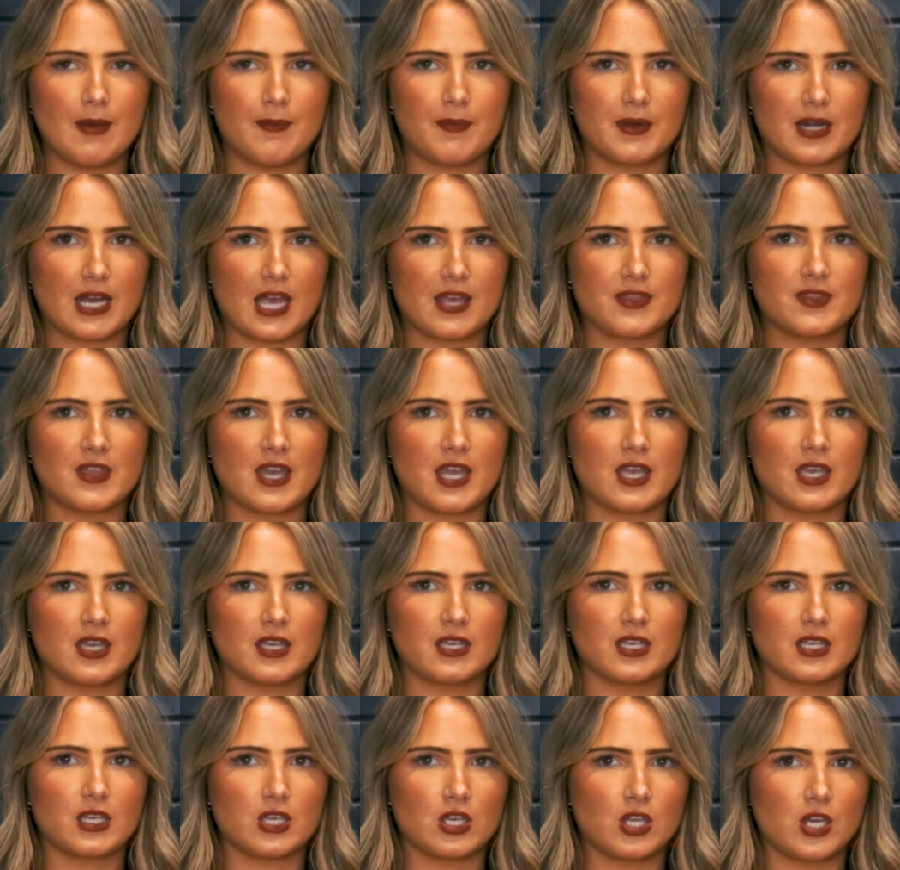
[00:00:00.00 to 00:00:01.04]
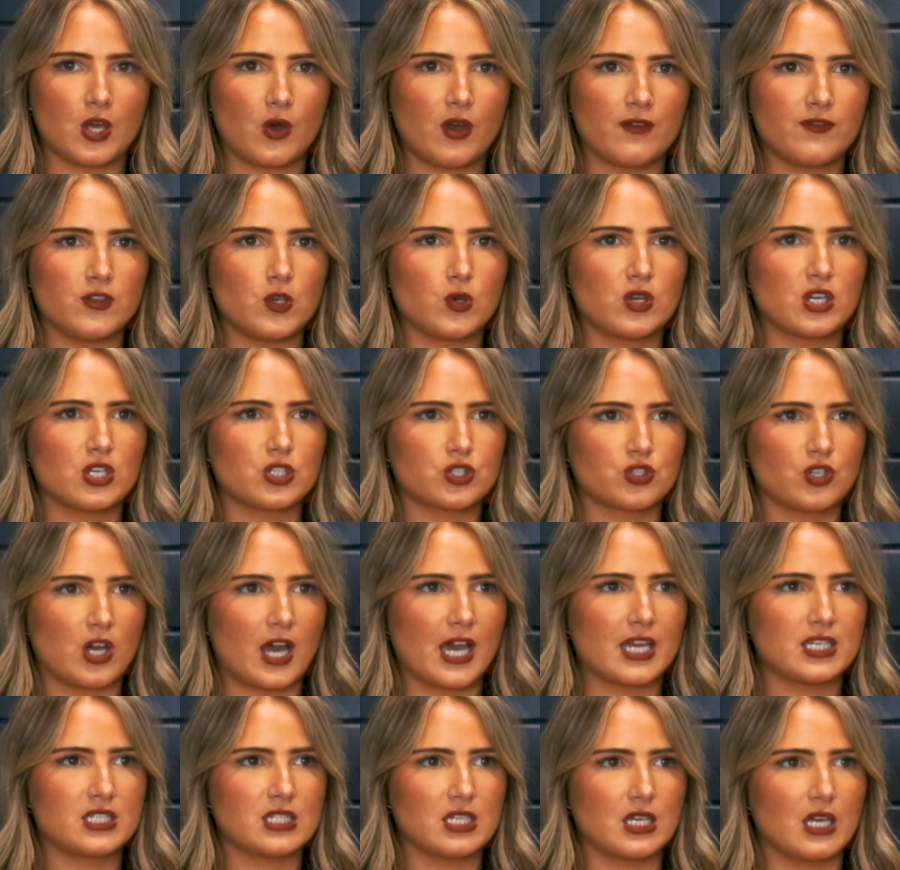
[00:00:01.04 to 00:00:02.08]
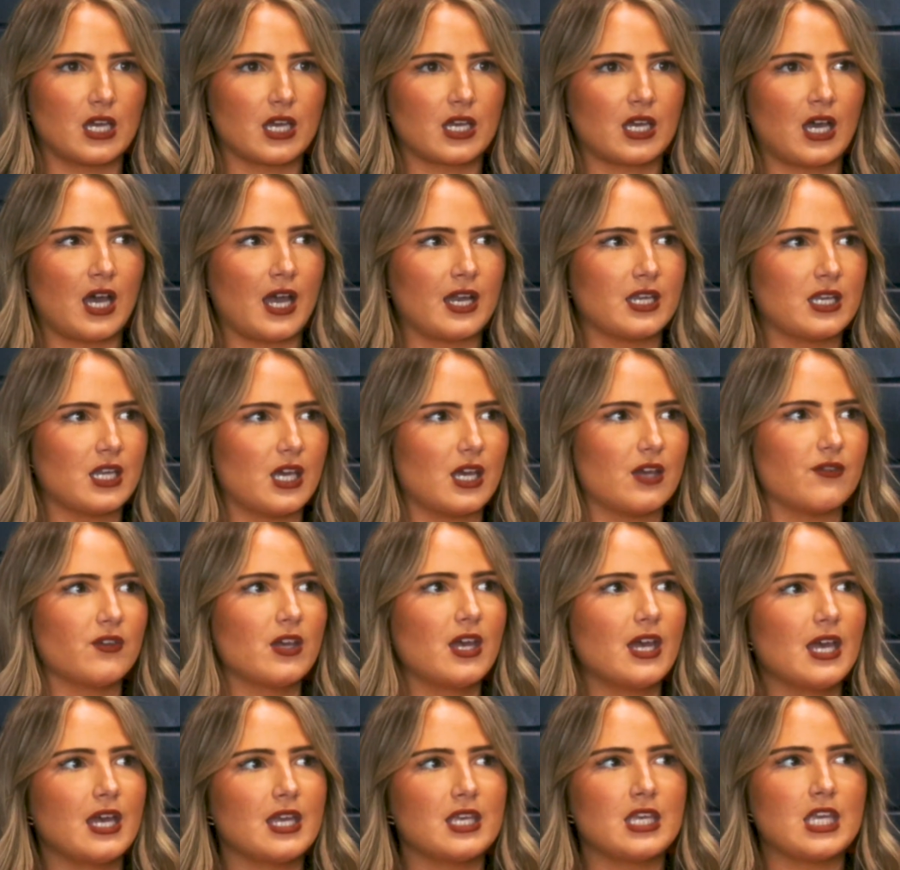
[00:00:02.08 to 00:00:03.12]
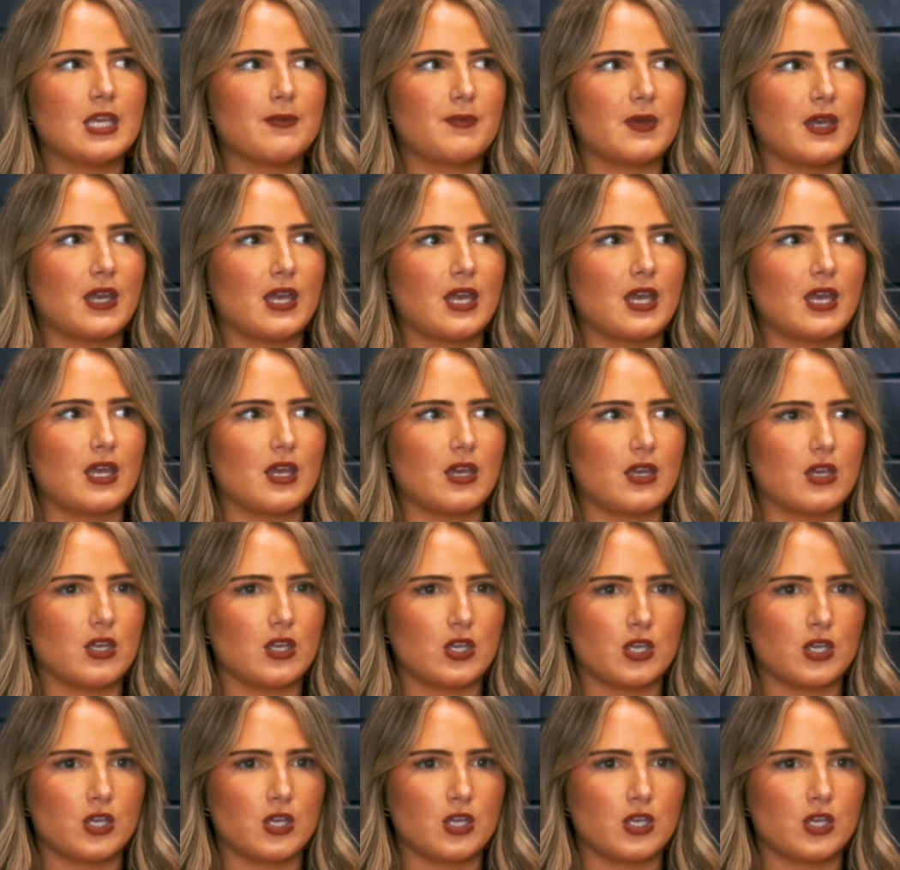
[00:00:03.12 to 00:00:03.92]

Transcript: but I think, if you can try to kind of keep it,